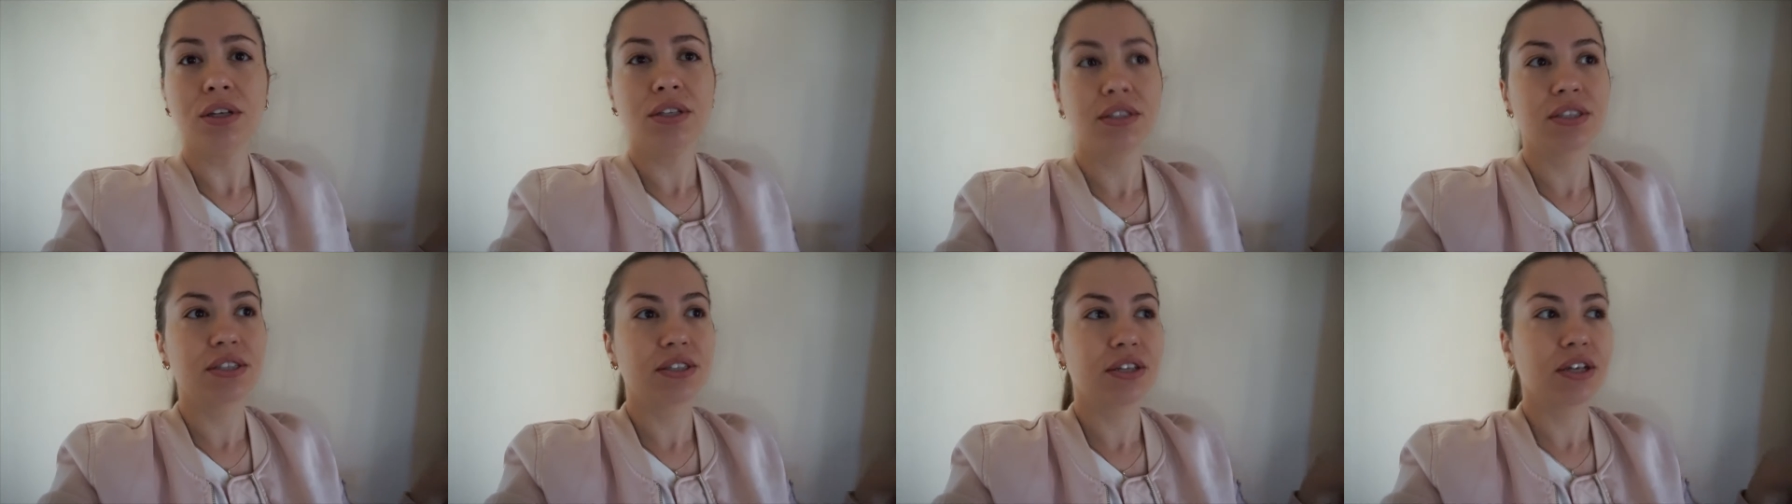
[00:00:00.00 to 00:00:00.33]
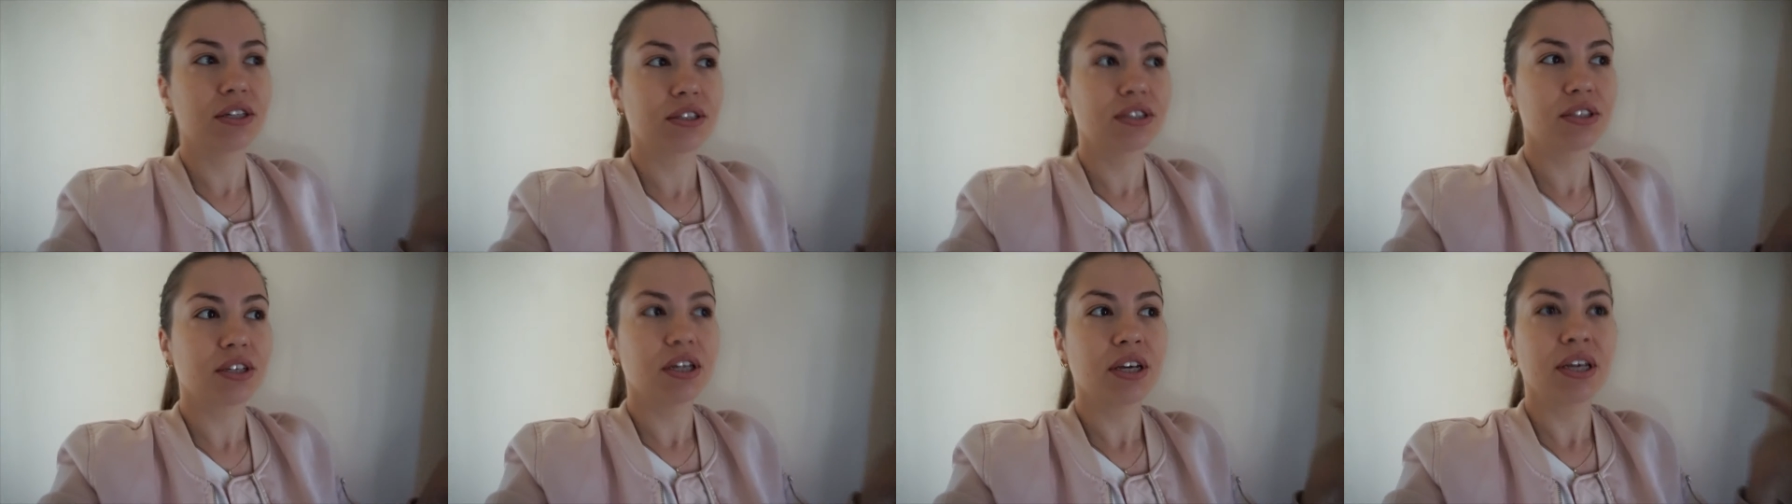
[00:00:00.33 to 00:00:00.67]
it's
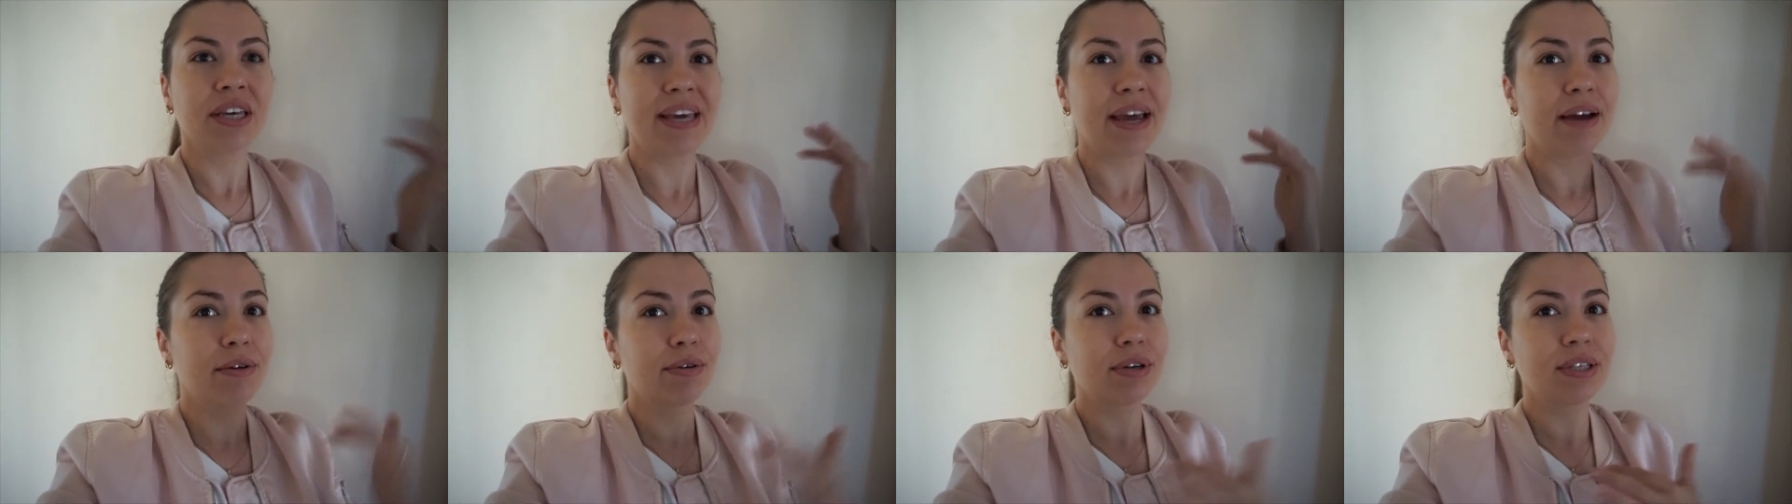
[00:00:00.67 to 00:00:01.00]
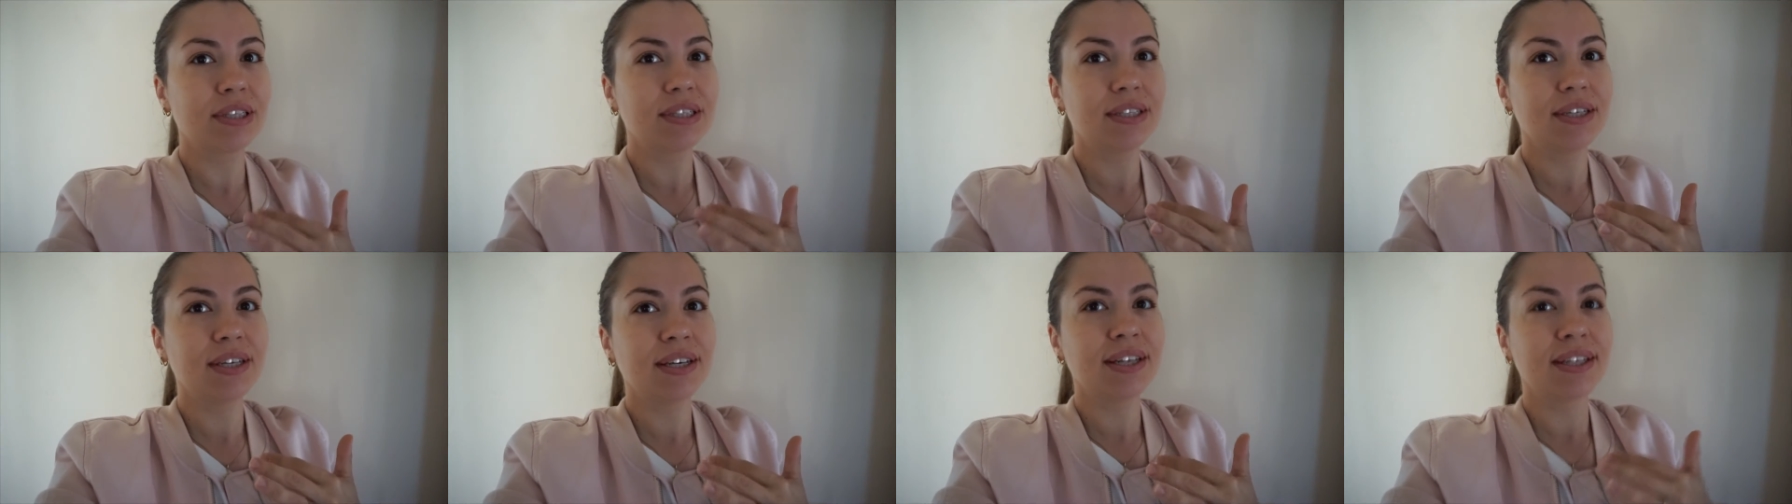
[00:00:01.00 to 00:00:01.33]
not
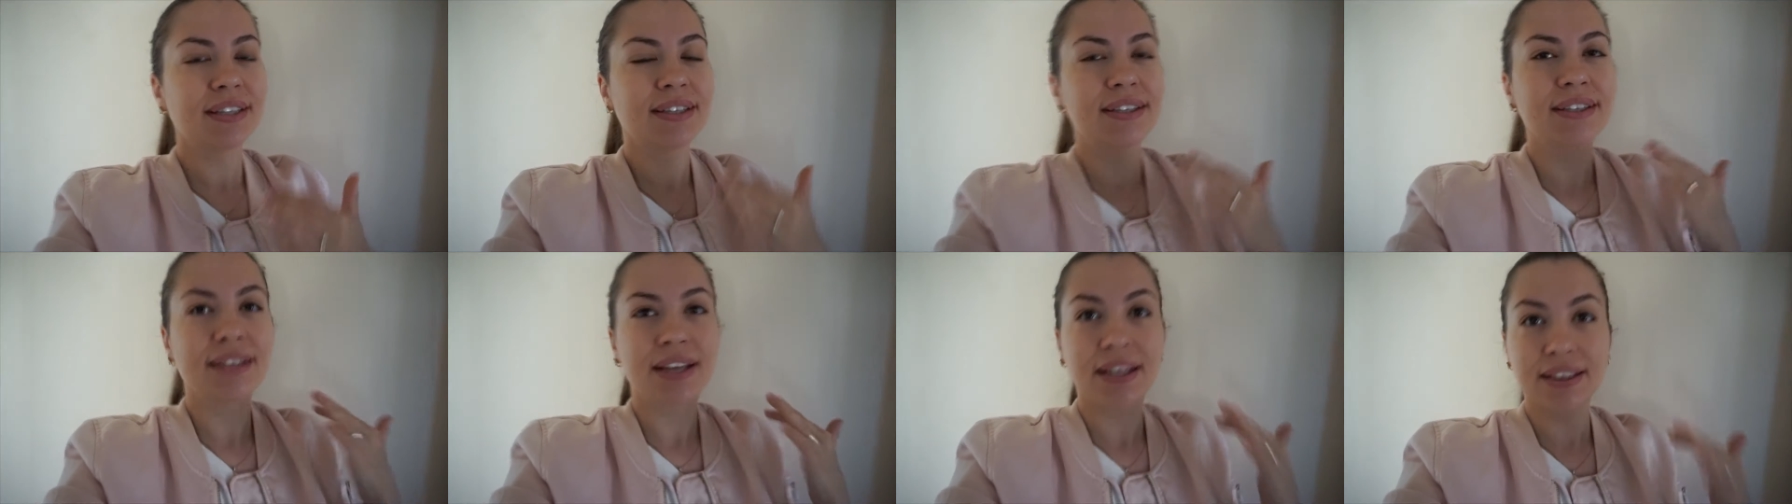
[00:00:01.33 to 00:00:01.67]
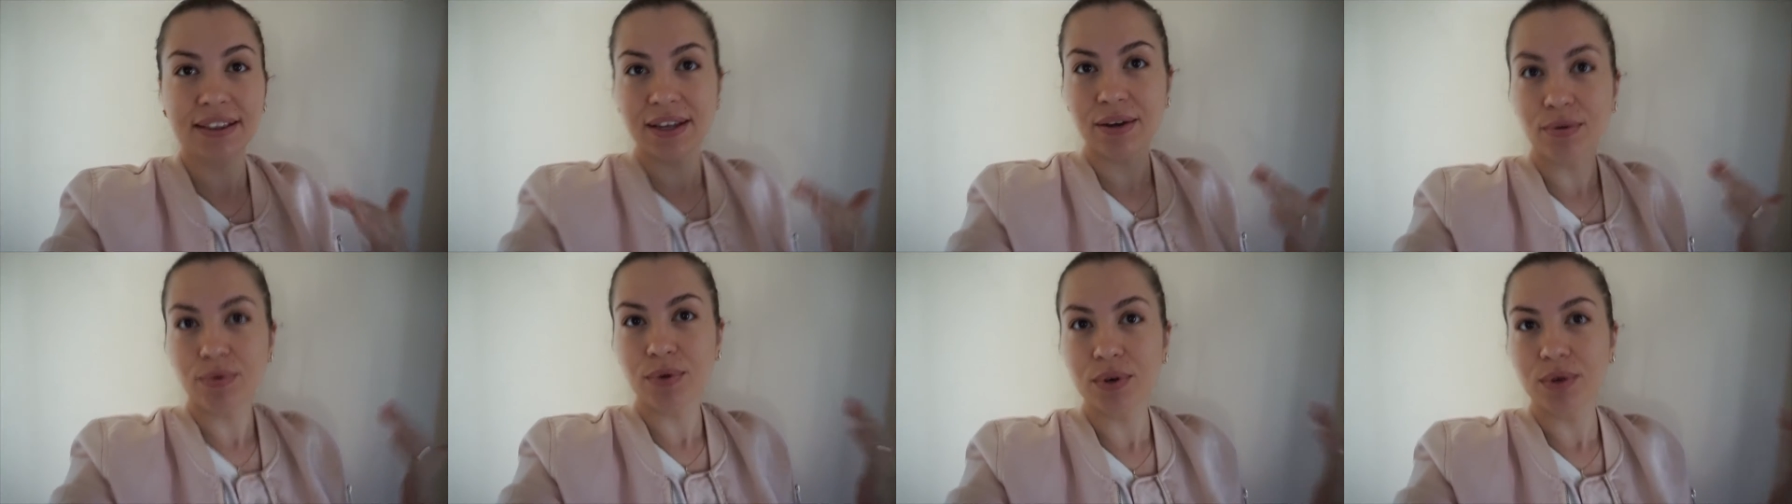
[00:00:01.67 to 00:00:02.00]
guaranteed
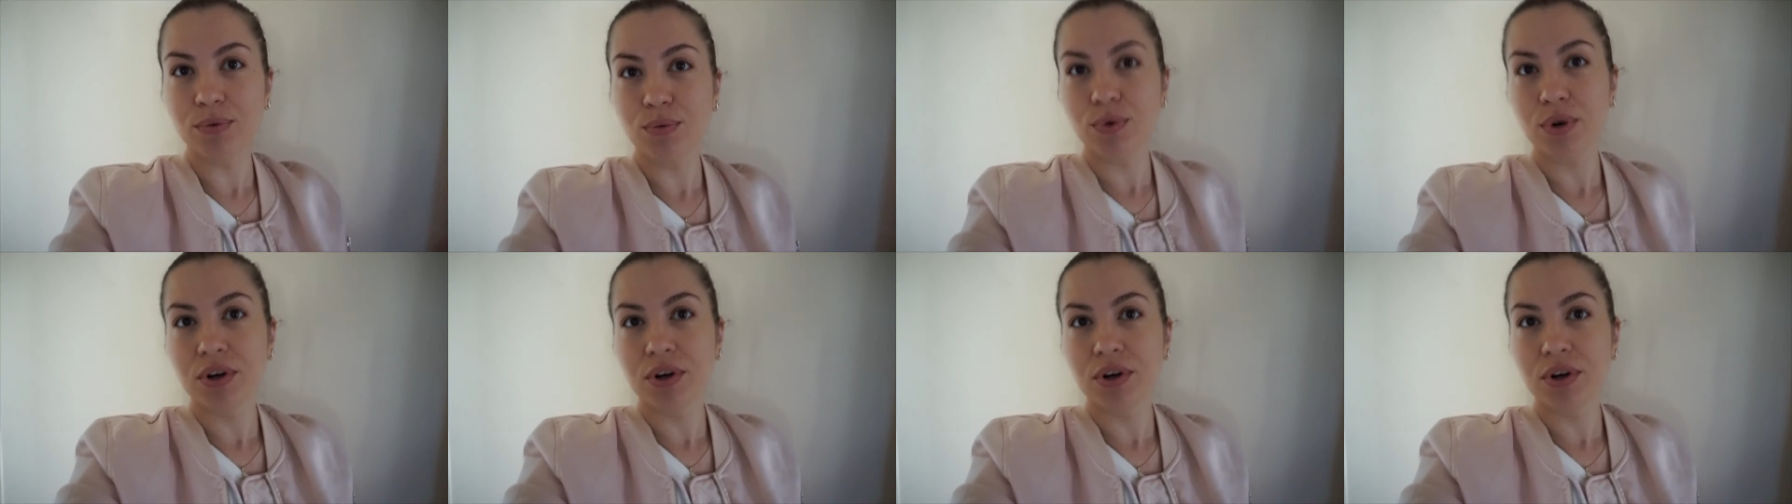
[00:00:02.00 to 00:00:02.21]
that they will